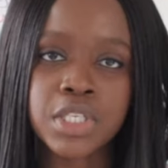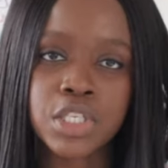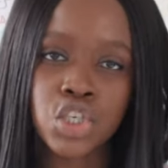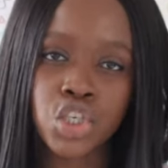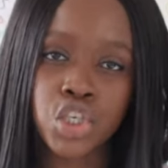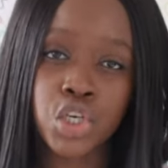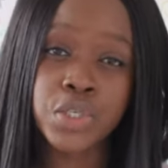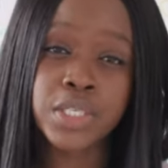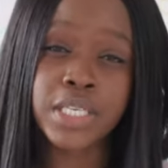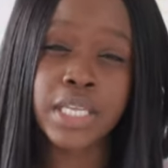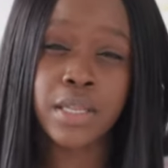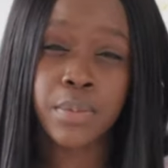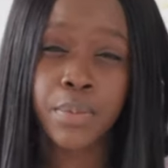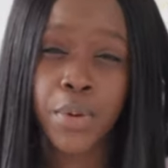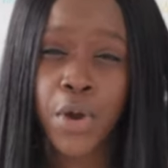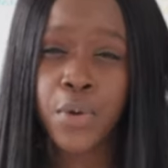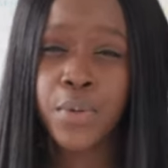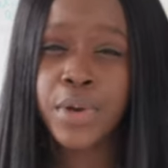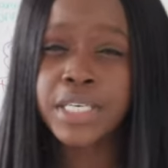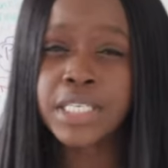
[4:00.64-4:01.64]
This shows that the
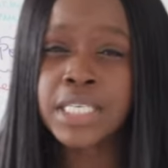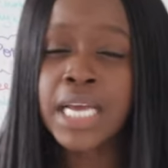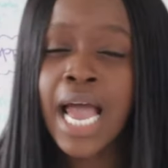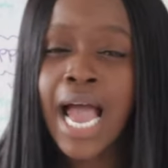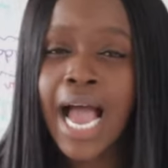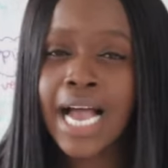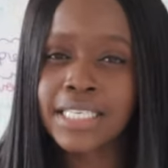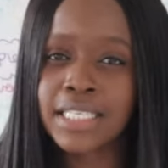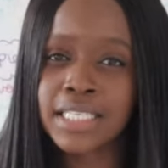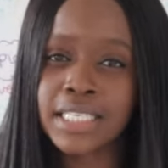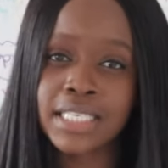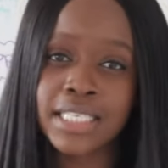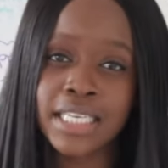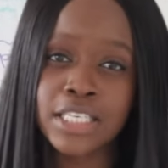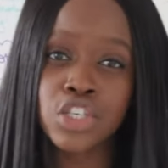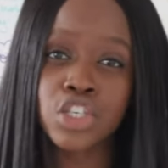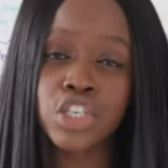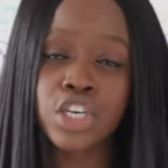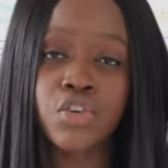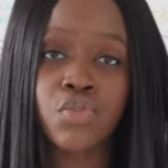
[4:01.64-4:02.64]
poet has
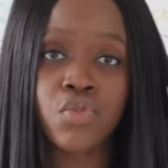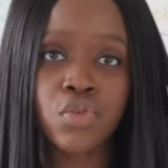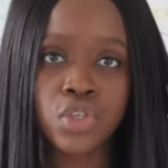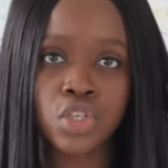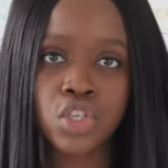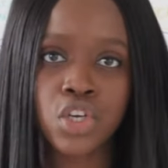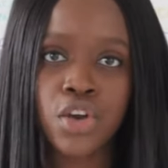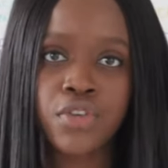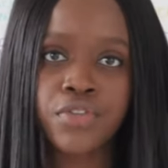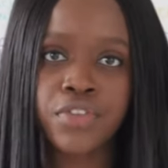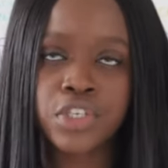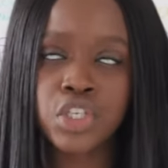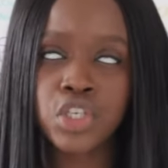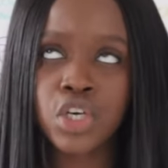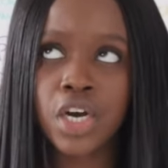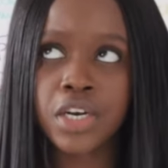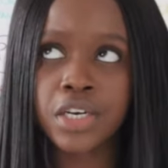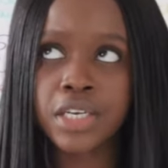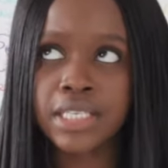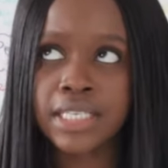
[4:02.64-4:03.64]
essentially crossed over to
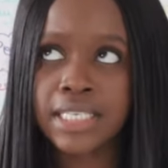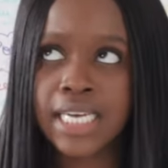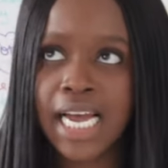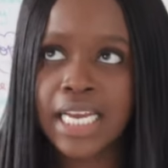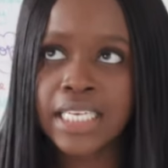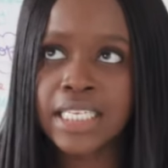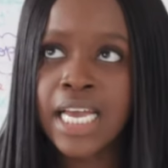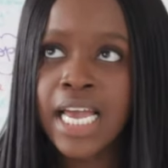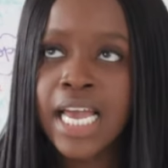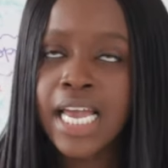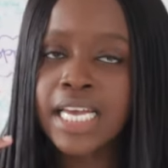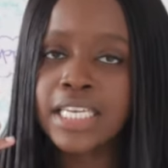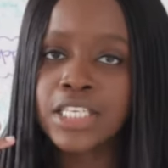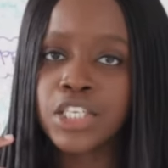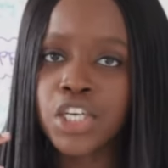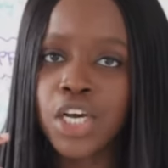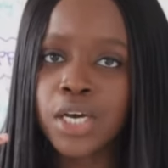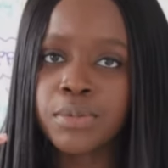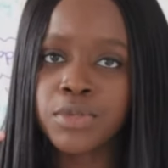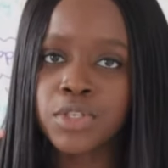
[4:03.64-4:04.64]
understand in
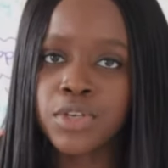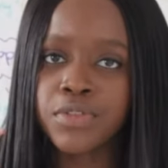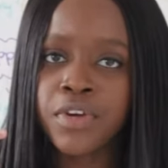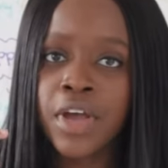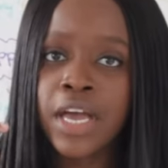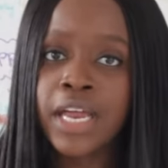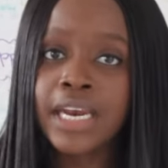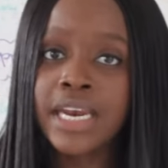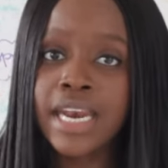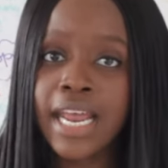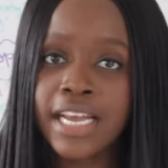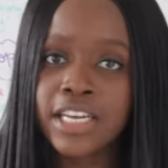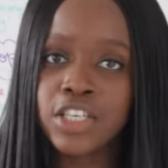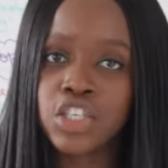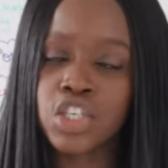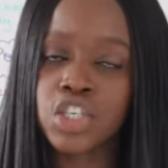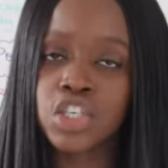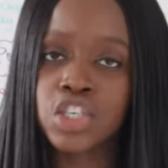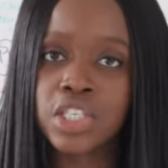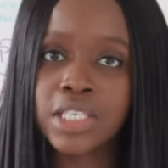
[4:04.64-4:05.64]
terms of
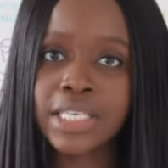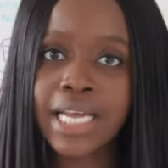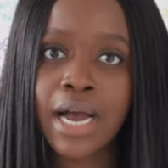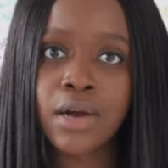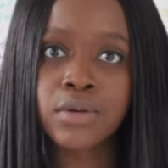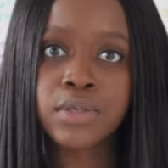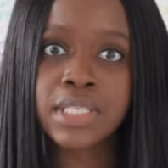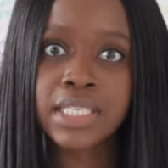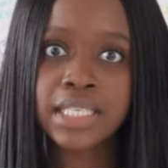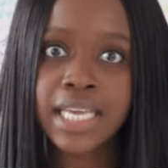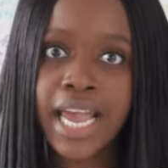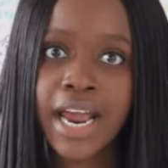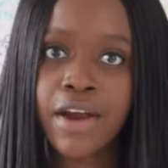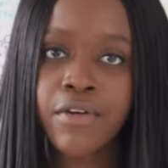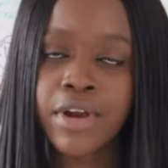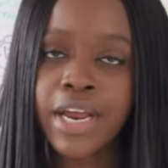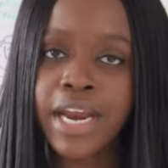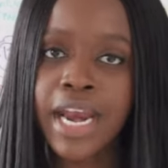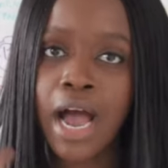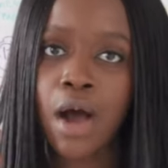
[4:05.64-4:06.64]
nature just how
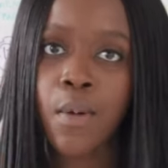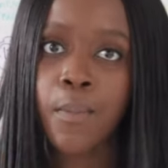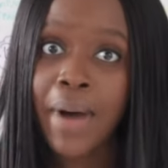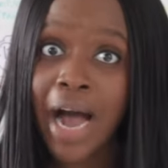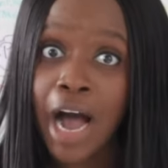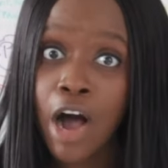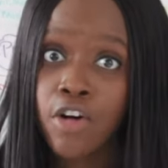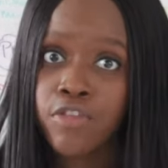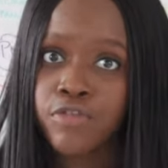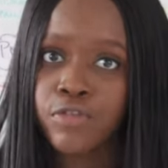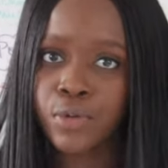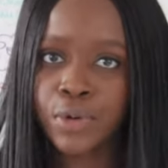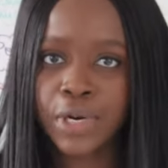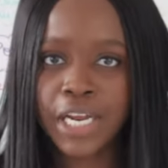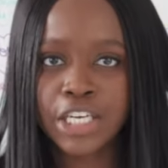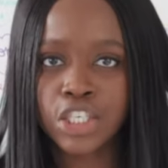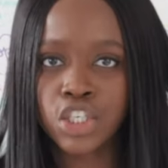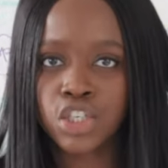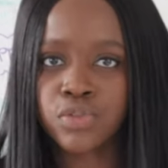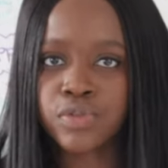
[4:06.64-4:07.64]
scary and how powerful
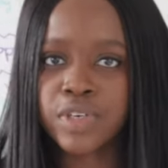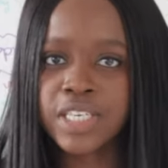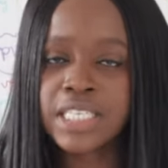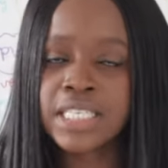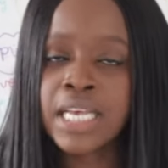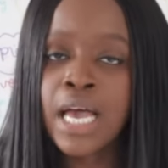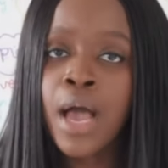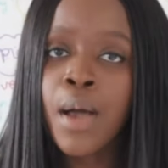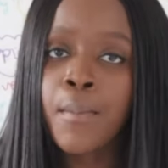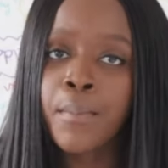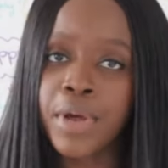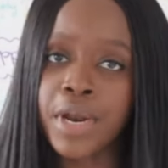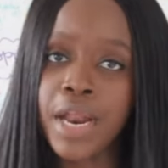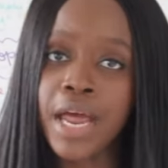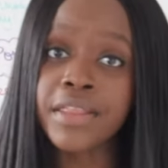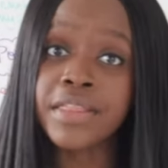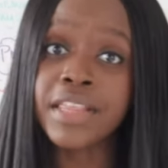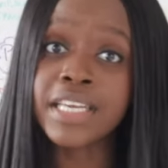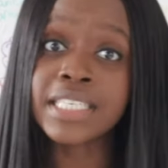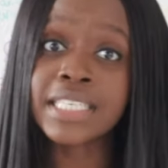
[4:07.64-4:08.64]
nature is, but
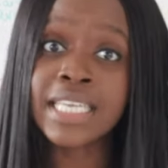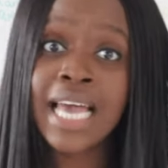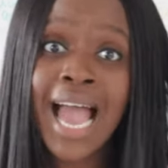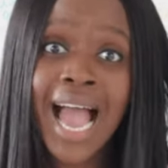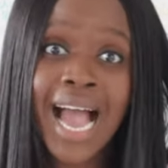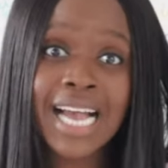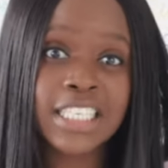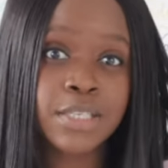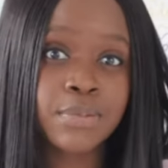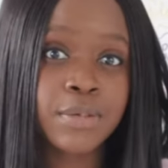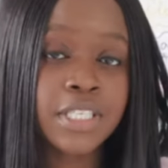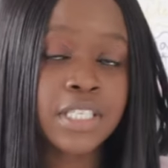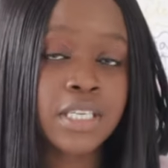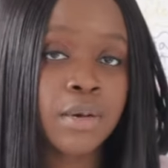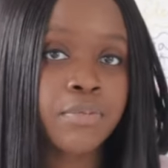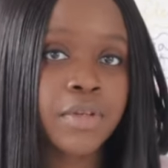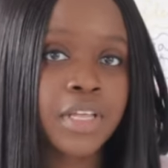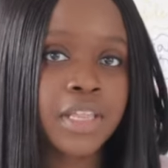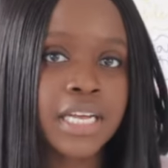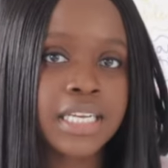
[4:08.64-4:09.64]
and this has been
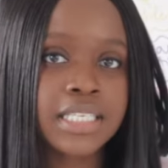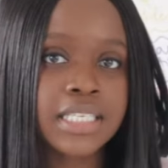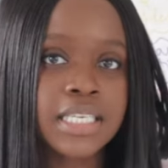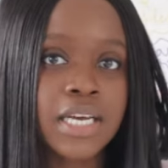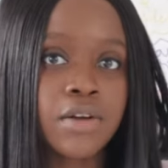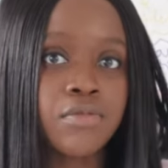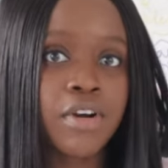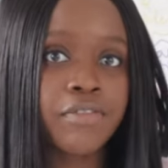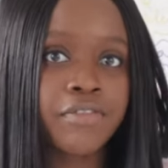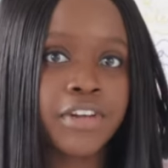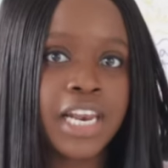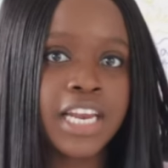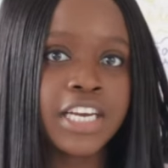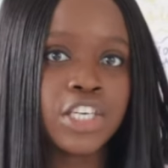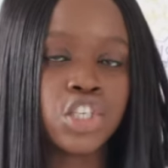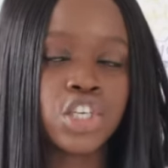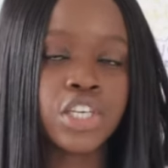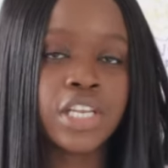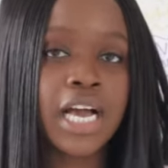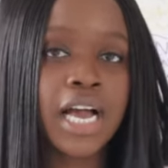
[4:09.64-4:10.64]
something that's a
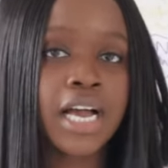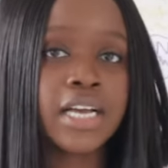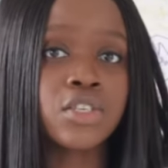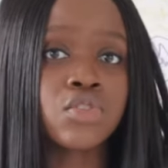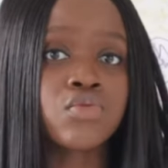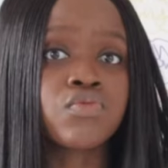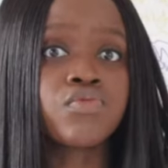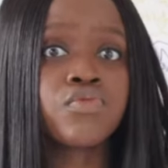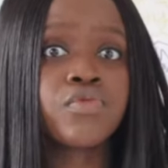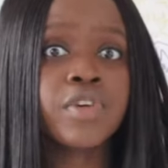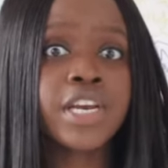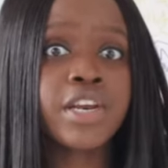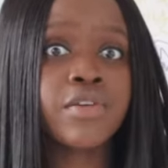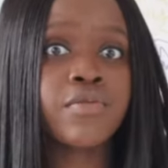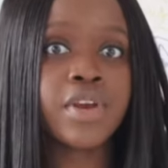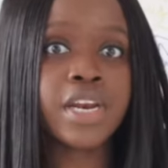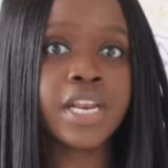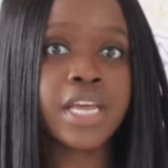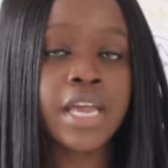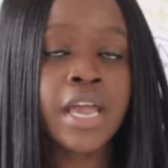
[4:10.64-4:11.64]
revelation that has really
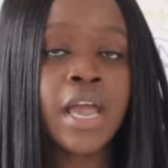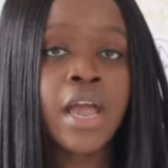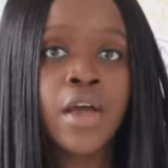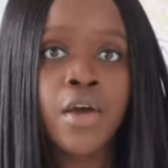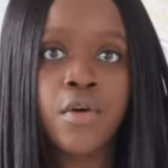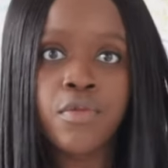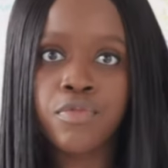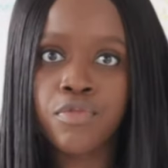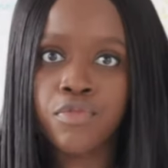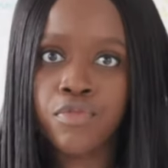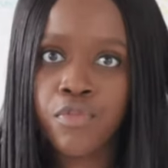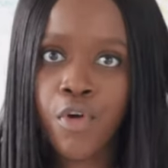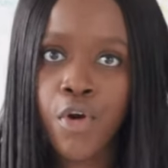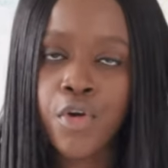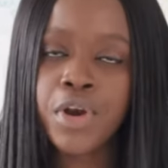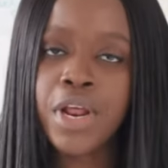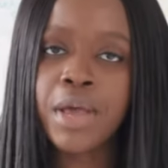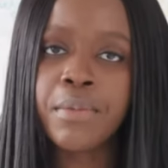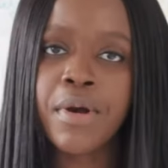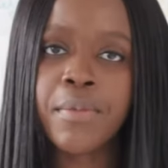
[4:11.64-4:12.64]
really
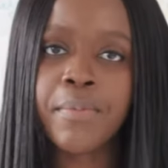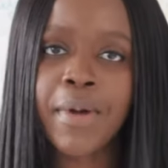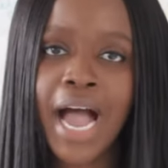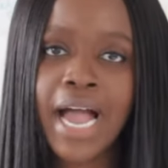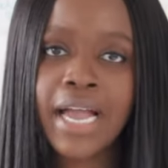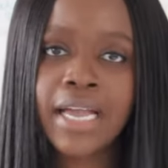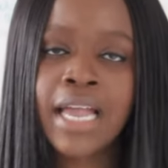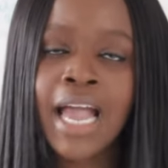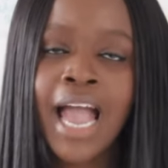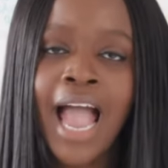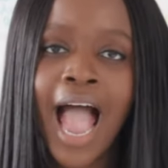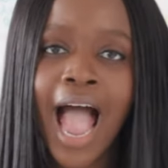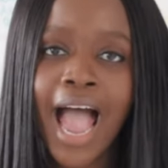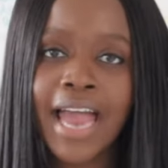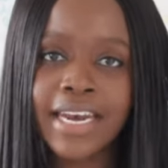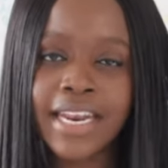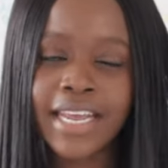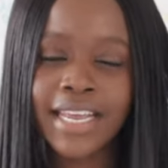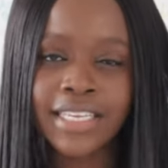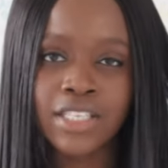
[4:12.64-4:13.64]
thrown him aback,
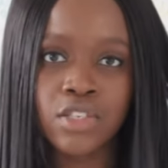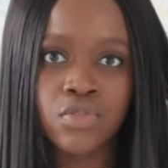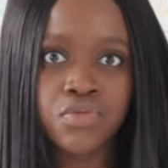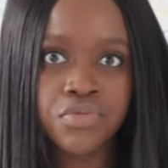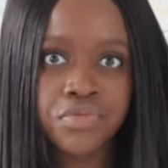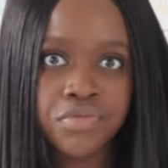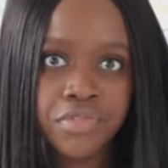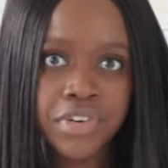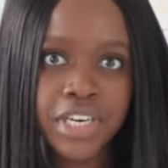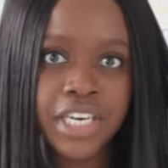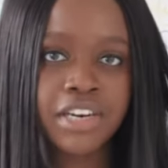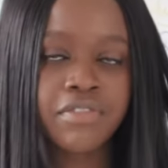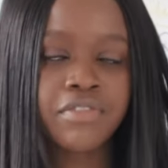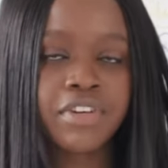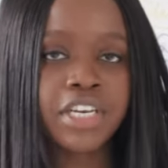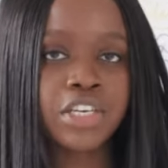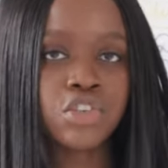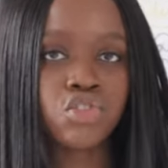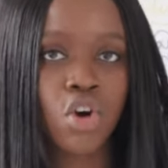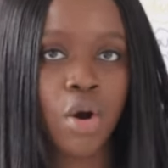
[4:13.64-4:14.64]
and he's really
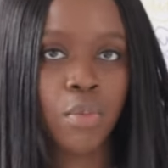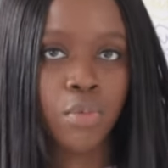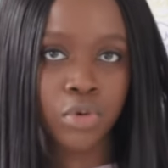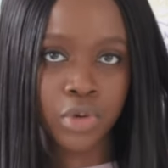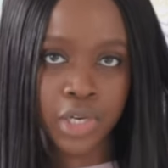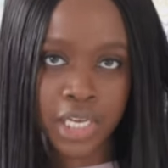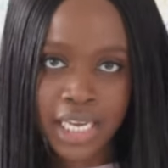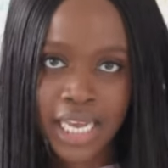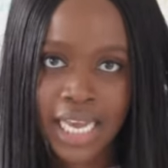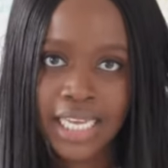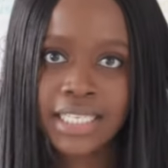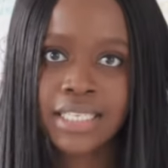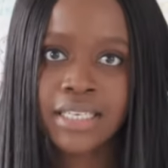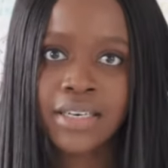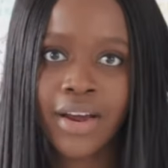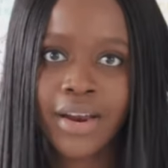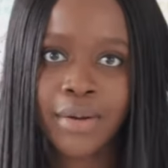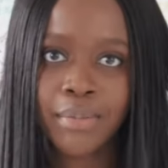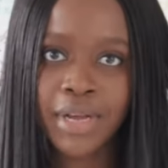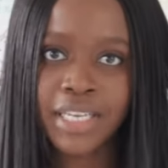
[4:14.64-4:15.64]
really troubled. He gets
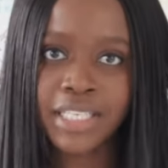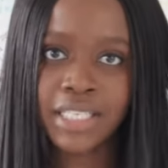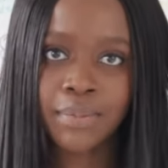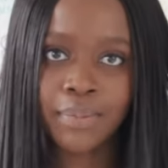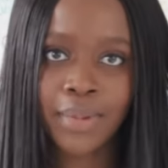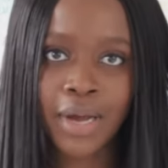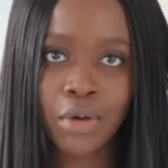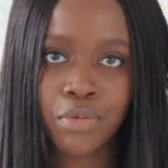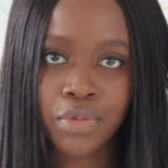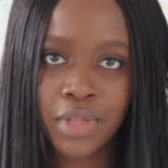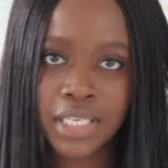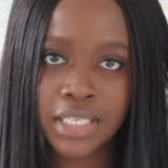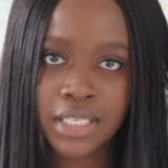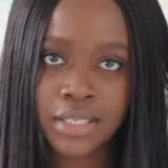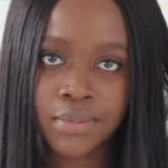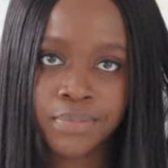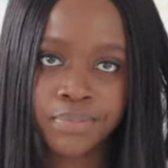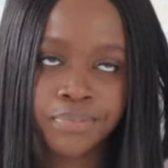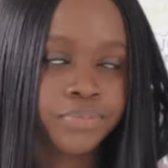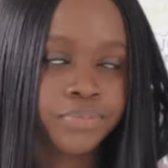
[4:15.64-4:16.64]
nightmares about this.